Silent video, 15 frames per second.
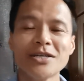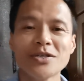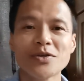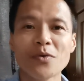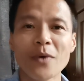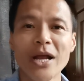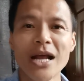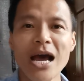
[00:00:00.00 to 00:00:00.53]

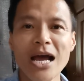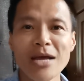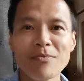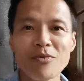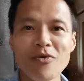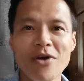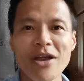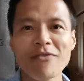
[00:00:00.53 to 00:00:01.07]
So when I
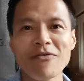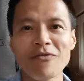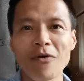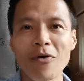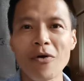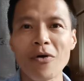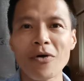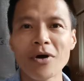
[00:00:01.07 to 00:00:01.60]
pray
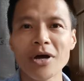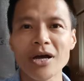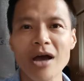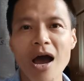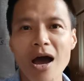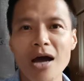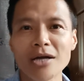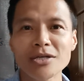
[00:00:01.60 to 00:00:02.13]
for
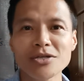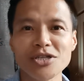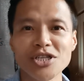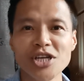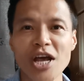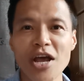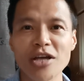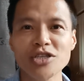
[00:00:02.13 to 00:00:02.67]
God to
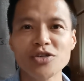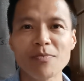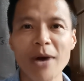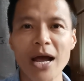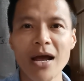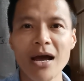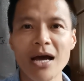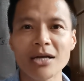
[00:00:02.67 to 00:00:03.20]
change
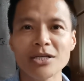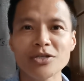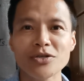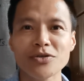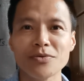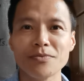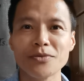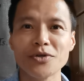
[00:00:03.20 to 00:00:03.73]
my heart
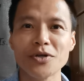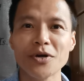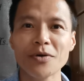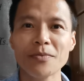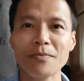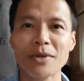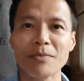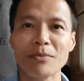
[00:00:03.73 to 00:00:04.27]
to,
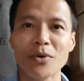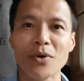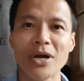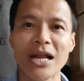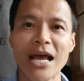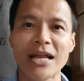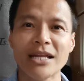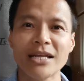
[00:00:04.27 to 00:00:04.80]
be more
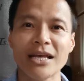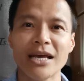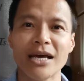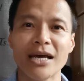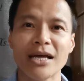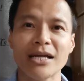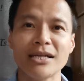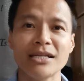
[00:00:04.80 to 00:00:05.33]

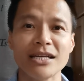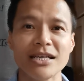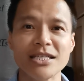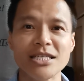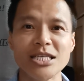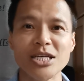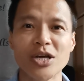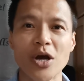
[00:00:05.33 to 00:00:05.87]
lenient,
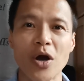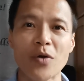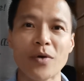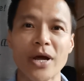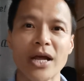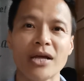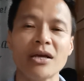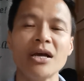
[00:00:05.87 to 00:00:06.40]

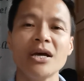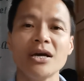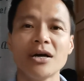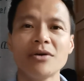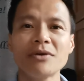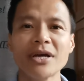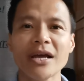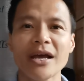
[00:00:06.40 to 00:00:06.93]
easygoing,
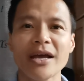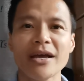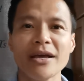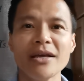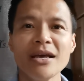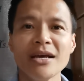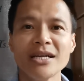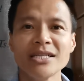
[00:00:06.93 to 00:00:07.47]

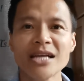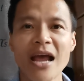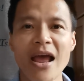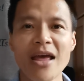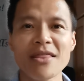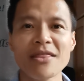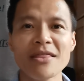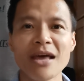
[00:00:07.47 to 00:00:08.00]
okay,
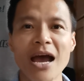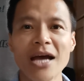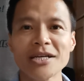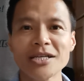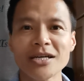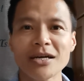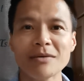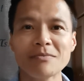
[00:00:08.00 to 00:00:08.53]
10
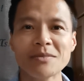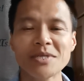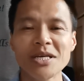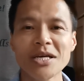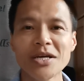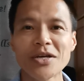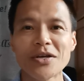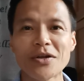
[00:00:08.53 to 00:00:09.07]
items,
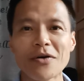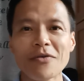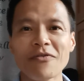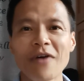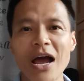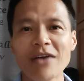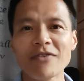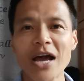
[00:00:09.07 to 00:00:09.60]

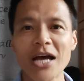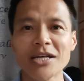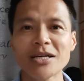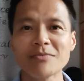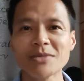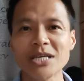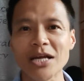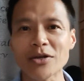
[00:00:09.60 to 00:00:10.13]
5
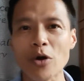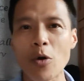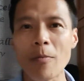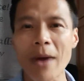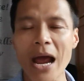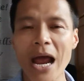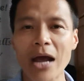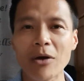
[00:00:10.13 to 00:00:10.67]
items can go
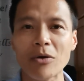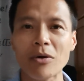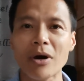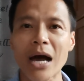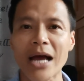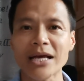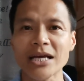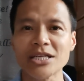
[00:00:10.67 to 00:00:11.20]
back, or
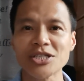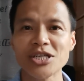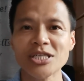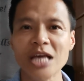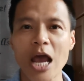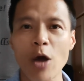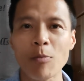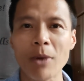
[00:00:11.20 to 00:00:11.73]
I can
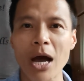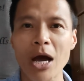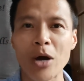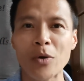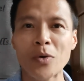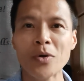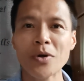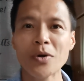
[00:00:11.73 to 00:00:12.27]
just help
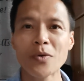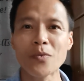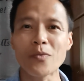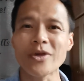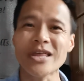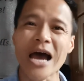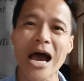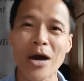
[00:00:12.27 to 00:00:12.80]
out
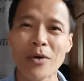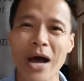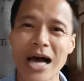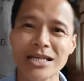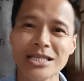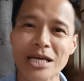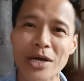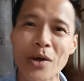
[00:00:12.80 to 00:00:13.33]
without
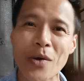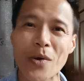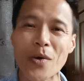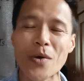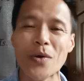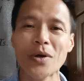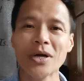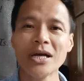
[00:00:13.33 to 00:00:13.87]
asking
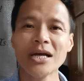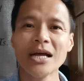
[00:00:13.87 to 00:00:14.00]
her